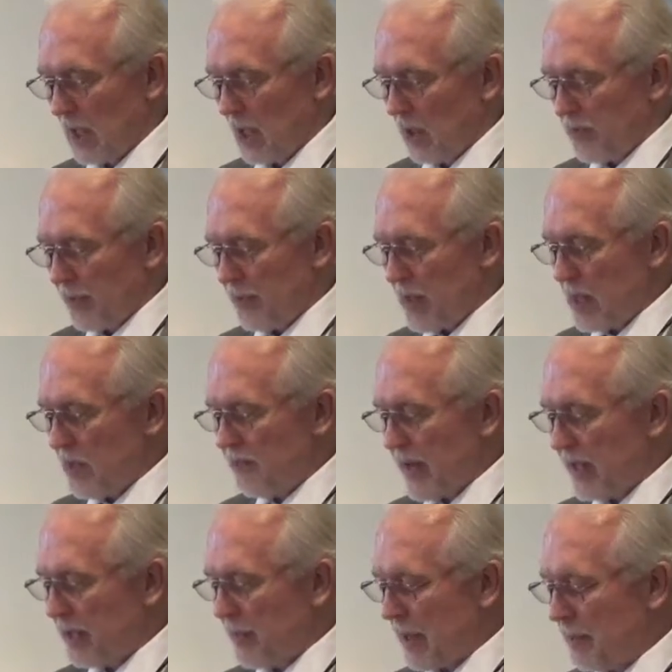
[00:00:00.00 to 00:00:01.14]
For me,
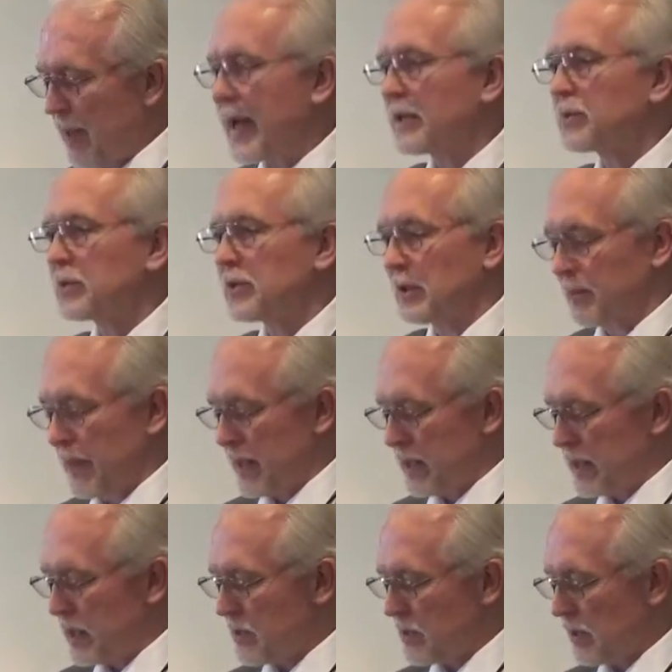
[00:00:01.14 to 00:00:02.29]
finding my path within
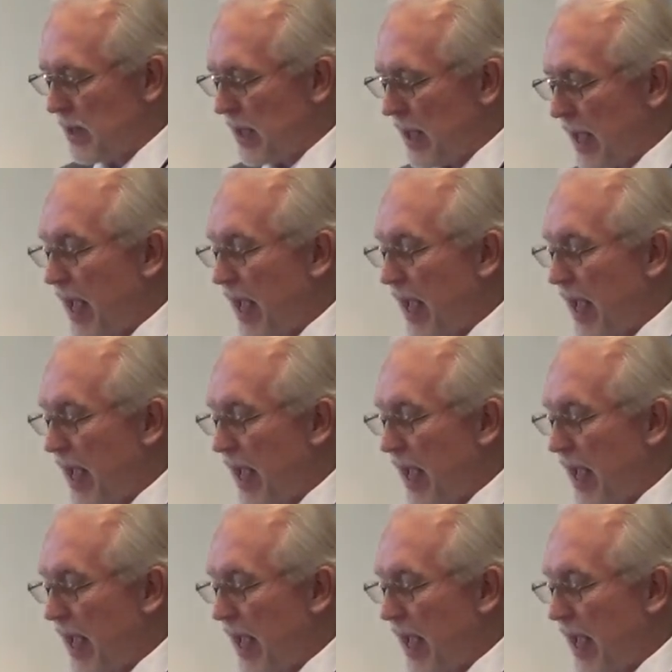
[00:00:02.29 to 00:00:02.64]
paganism,